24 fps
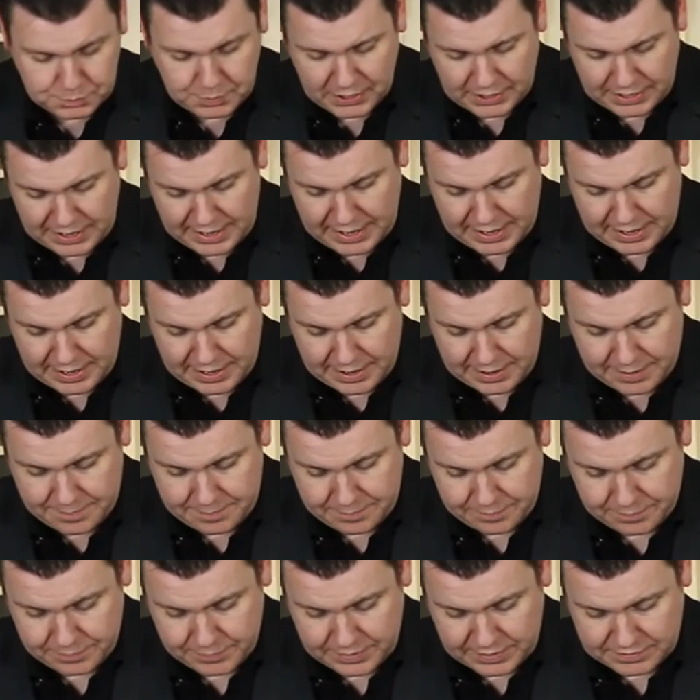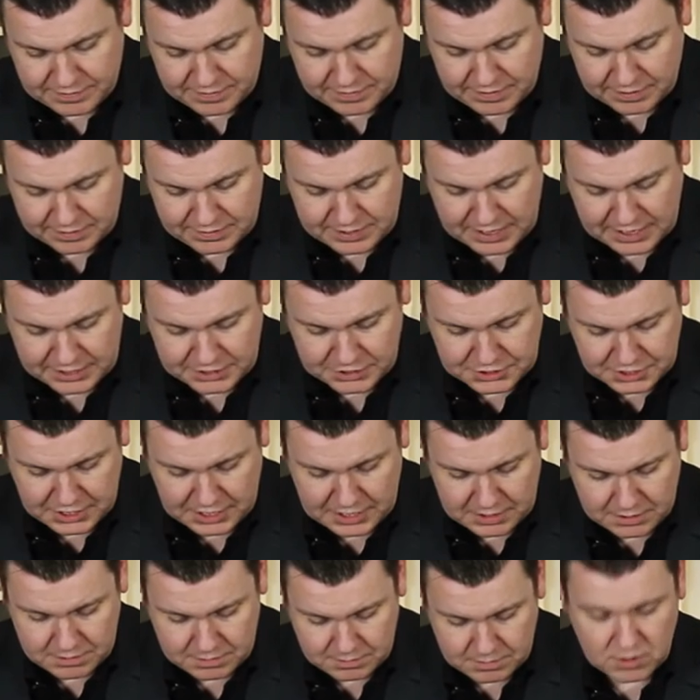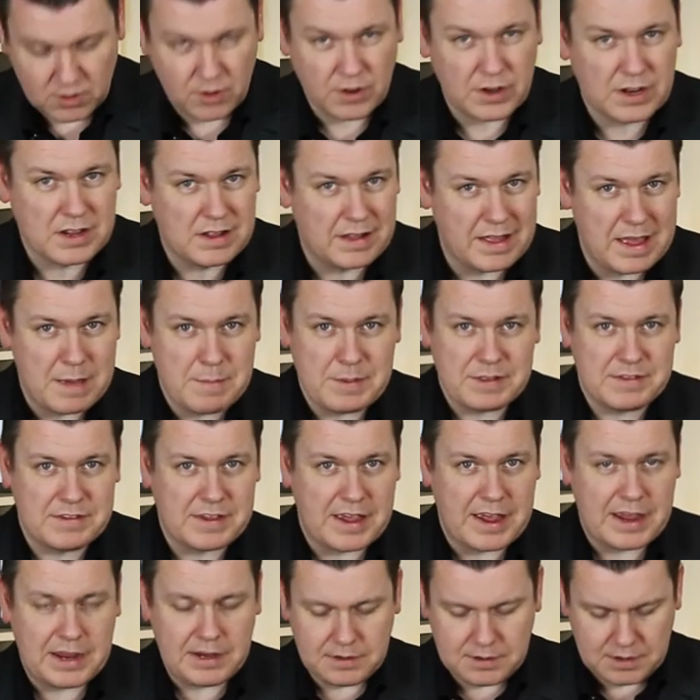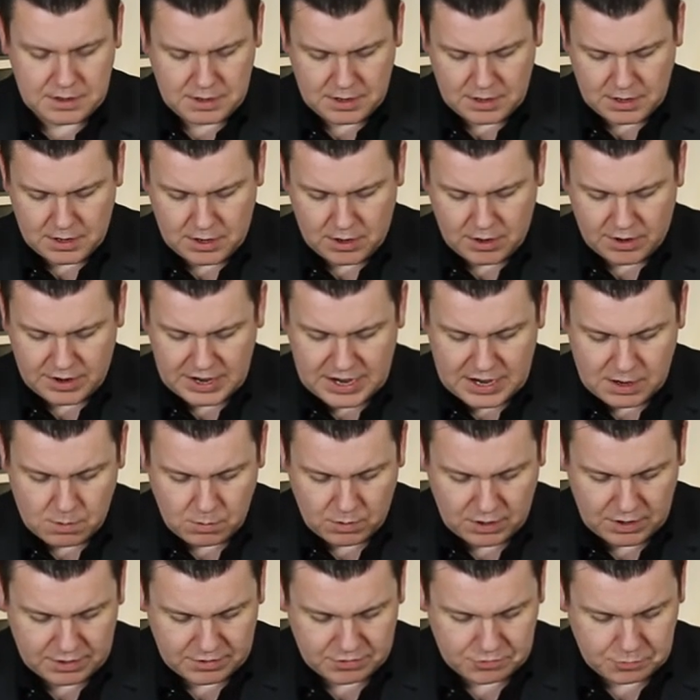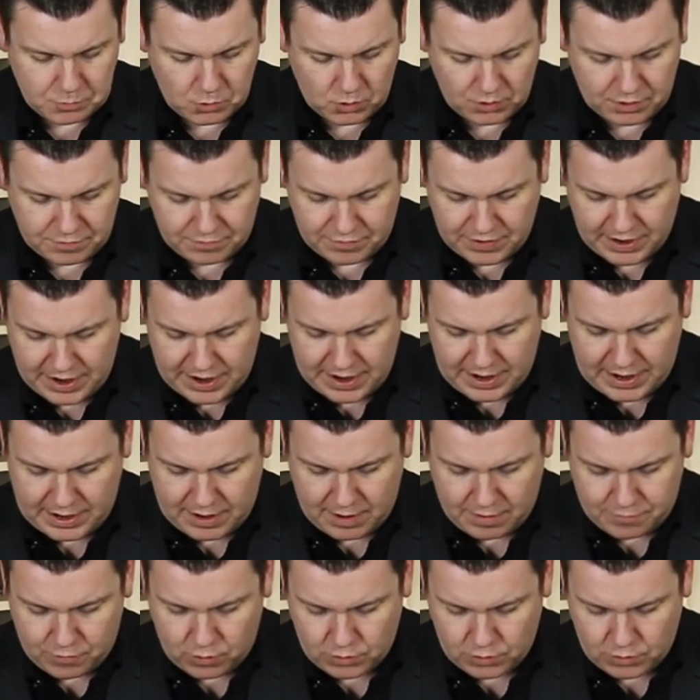but uh, this is a tangerine or a clementine or any one of the smaller variety of